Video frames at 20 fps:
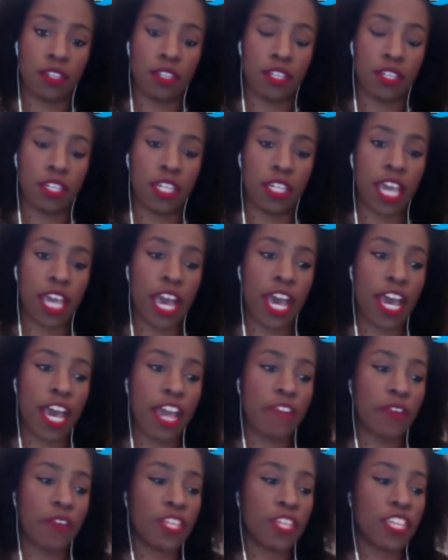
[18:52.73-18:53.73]
Yeah,
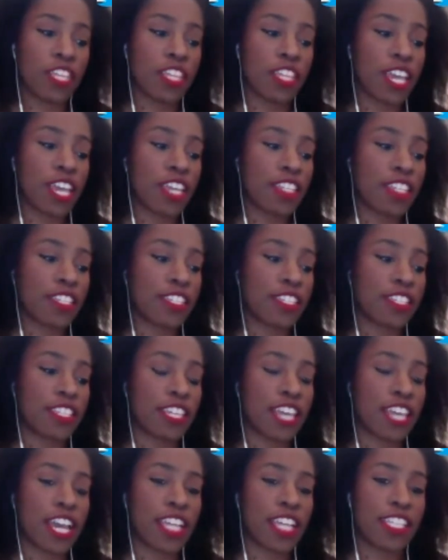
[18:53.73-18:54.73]
I really liked
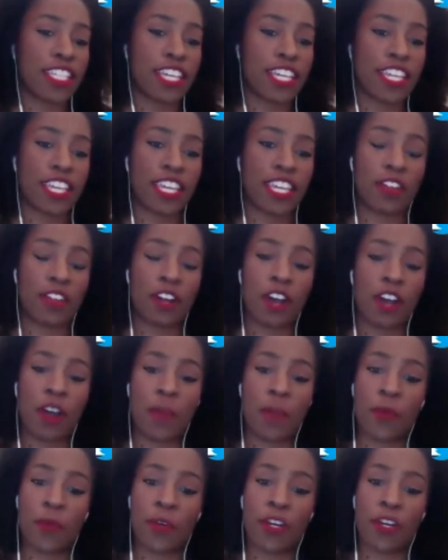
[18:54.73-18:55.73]
the idea that Hill
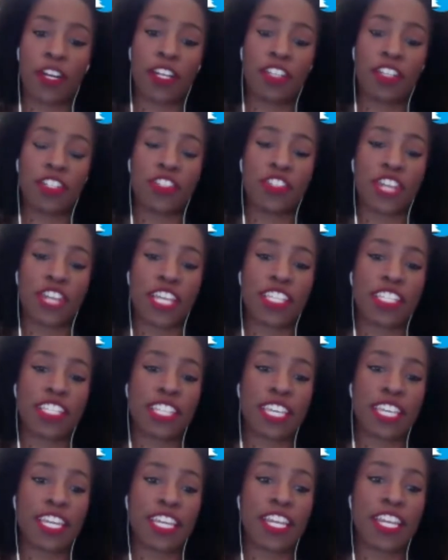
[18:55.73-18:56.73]
Harper
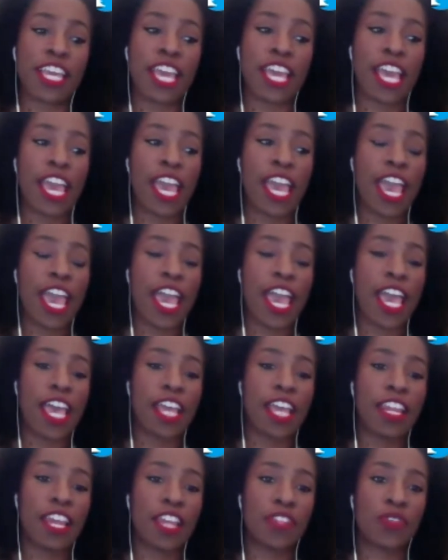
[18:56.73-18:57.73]
suggested,
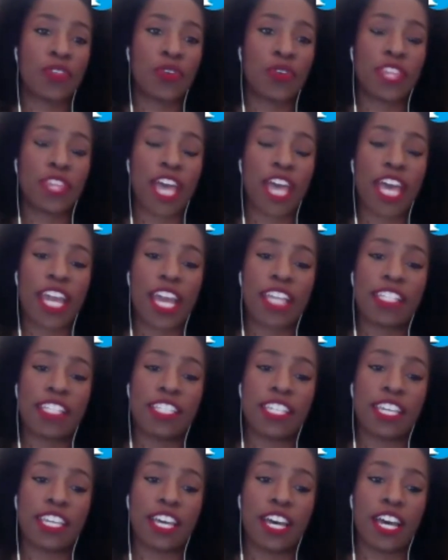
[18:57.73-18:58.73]
and I took that
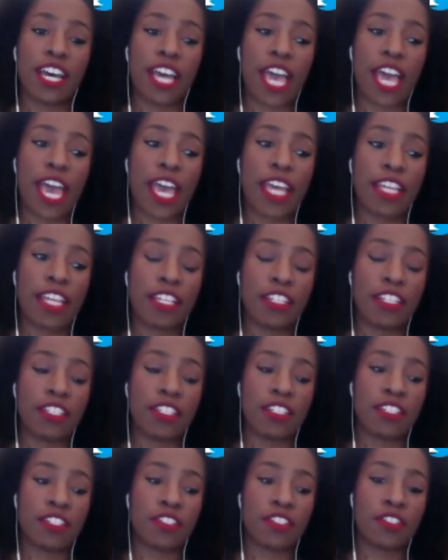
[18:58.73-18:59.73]
idea and
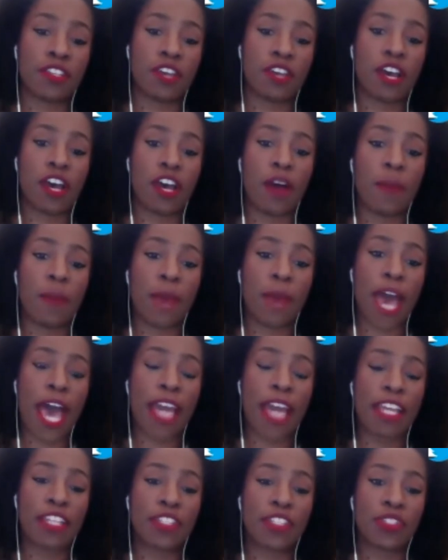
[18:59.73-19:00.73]

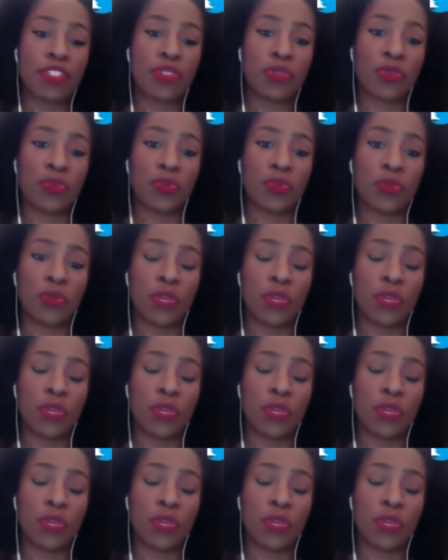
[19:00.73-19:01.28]
added to